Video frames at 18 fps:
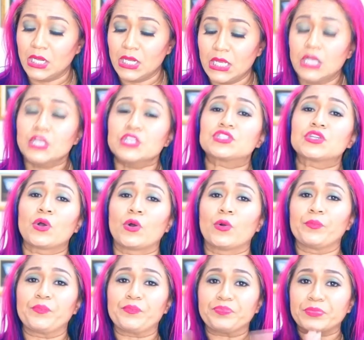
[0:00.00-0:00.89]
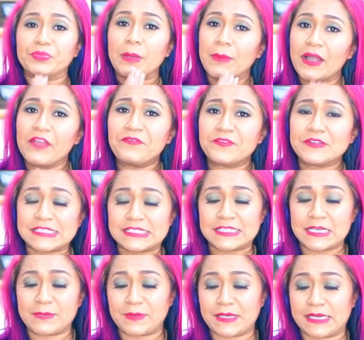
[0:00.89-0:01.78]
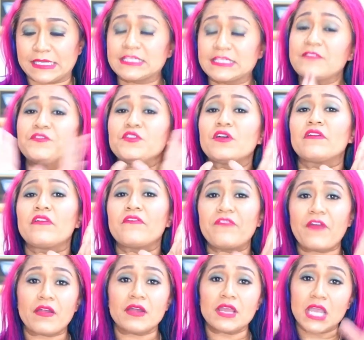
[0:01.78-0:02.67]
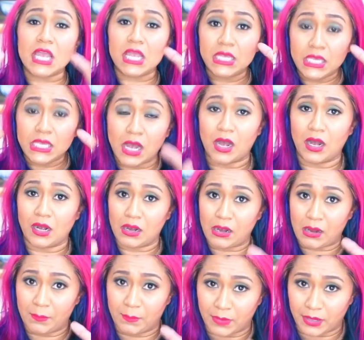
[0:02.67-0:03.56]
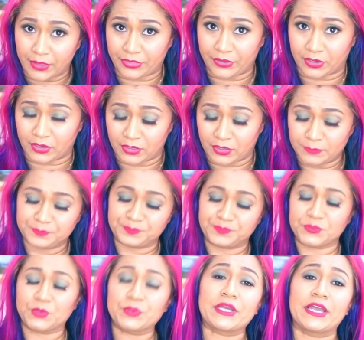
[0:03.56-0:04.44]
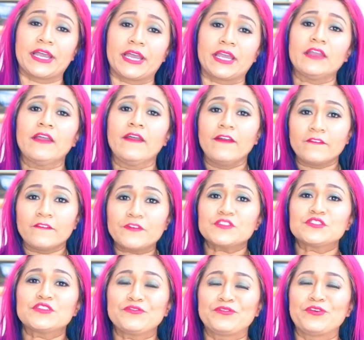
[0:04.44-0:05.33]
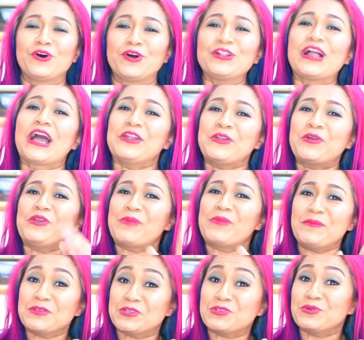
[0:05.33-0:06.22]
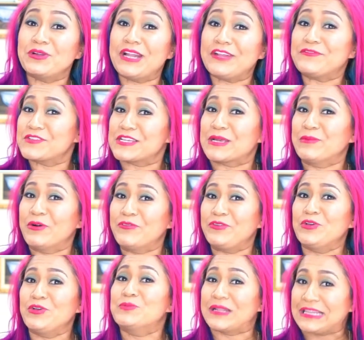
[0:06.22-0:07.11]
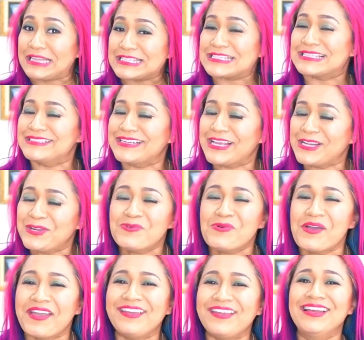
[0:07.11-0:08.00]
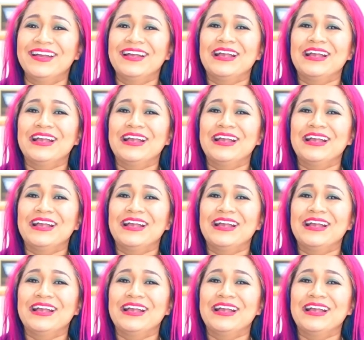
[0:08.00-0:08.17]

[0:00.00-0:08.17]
So my first tip is, if you're a very young mother, okay, first of all, I know you might be too late for some of you, but listen anyway,